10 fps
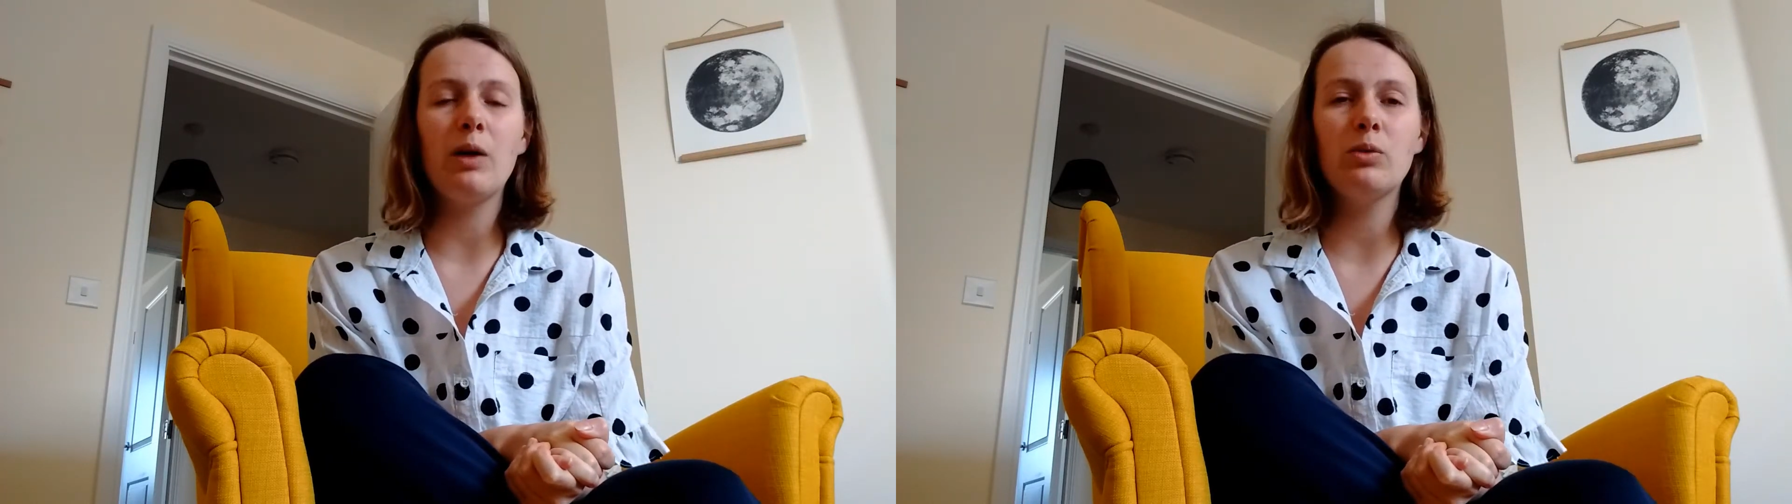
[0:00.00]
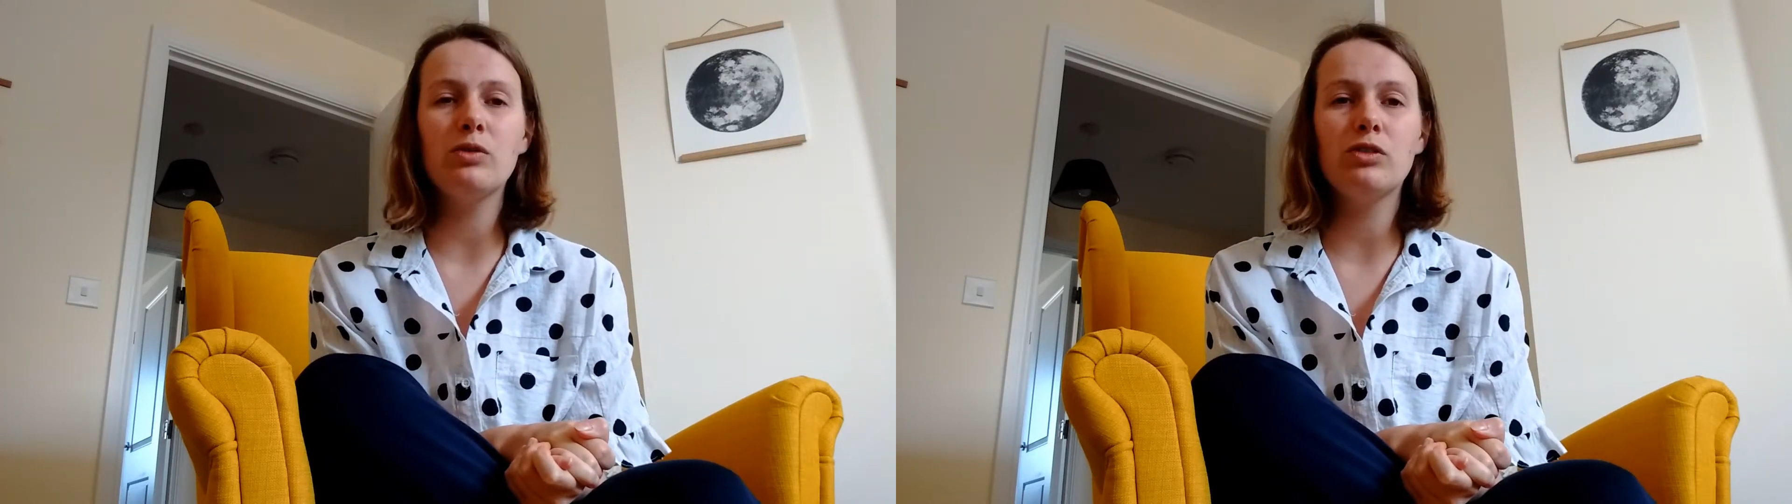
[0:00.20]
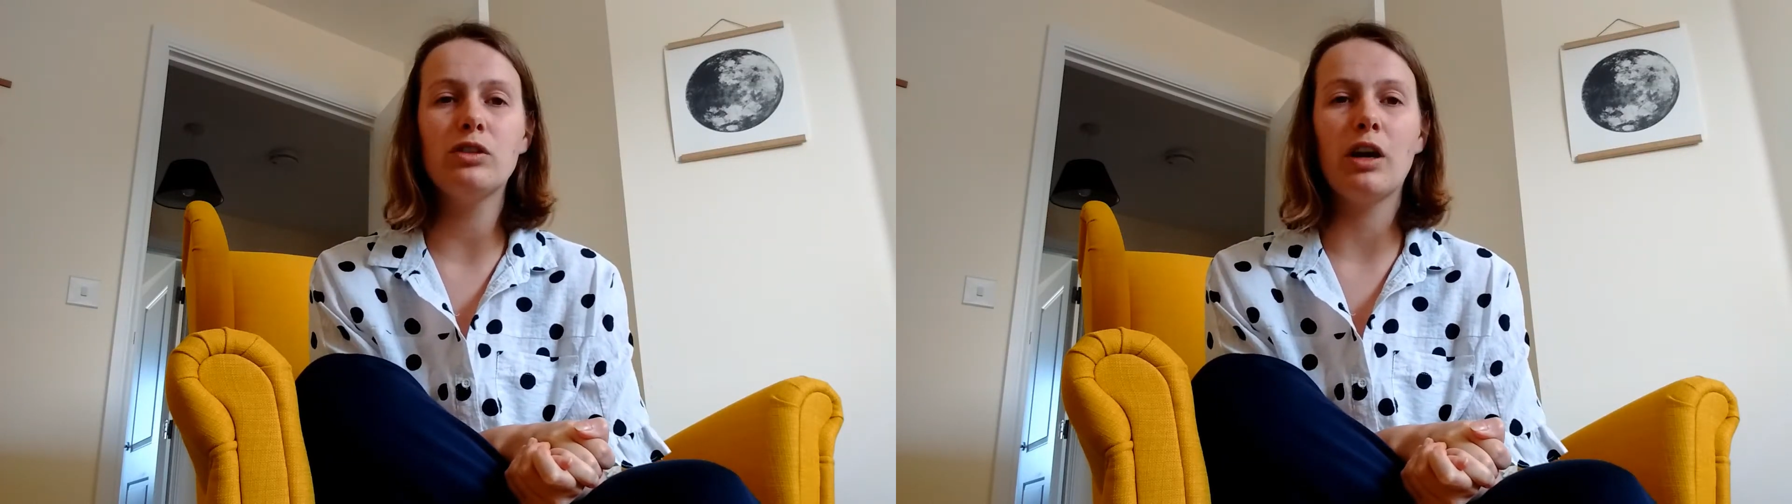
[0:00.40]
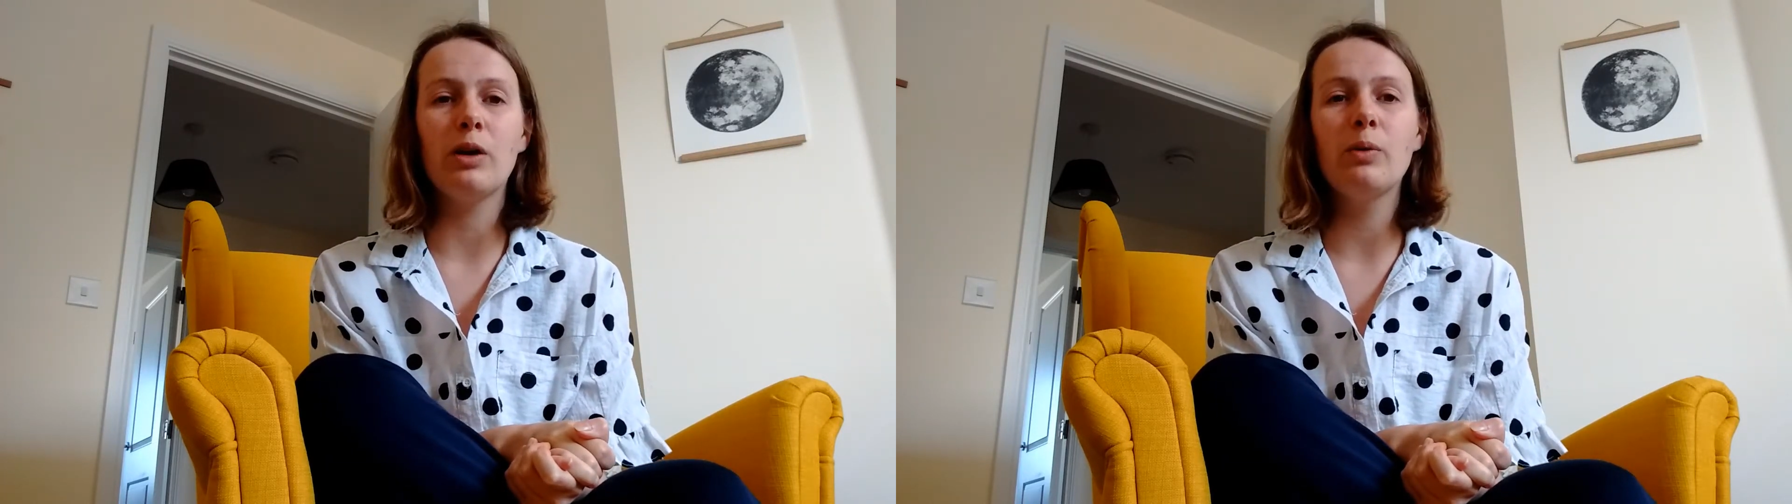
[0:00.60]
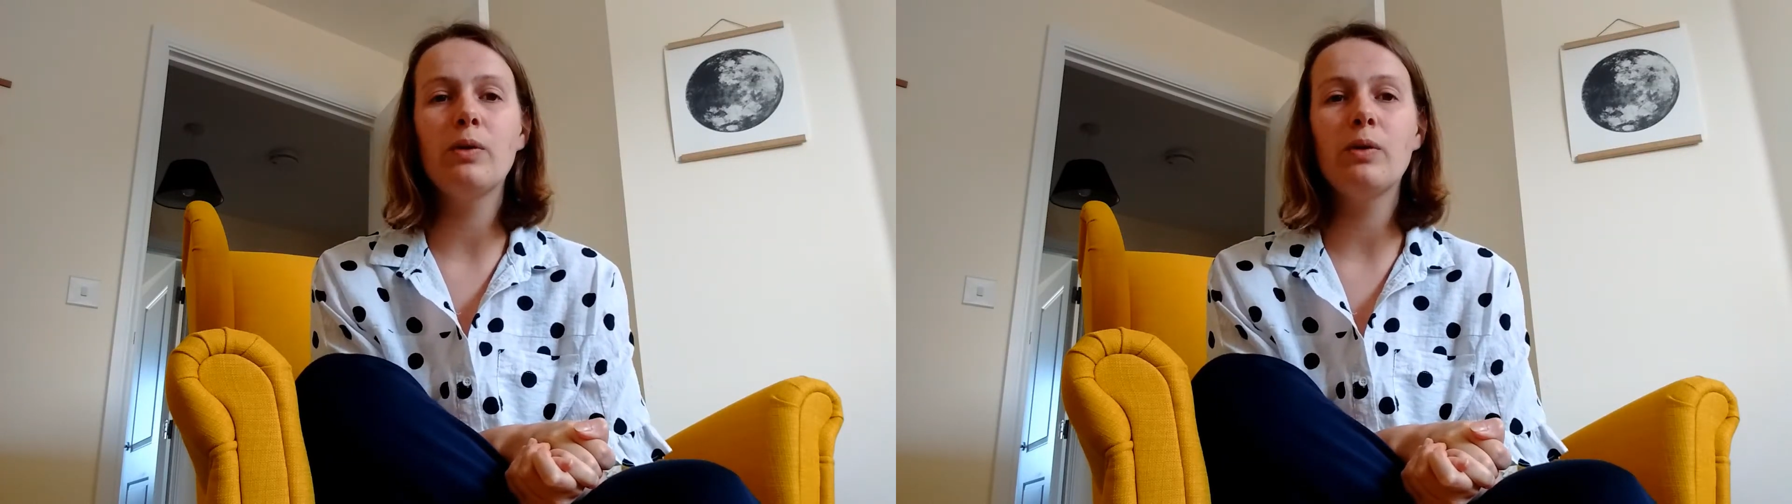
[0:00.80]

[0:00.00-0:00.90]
want to know